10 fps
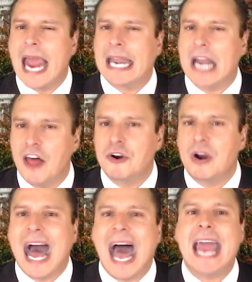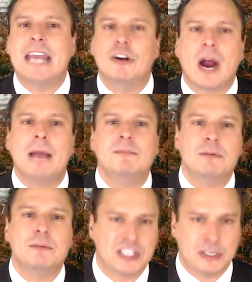and other high crimes
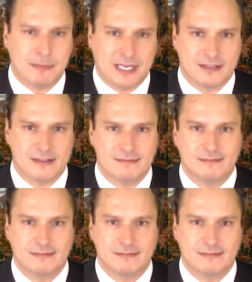and misdemeanors.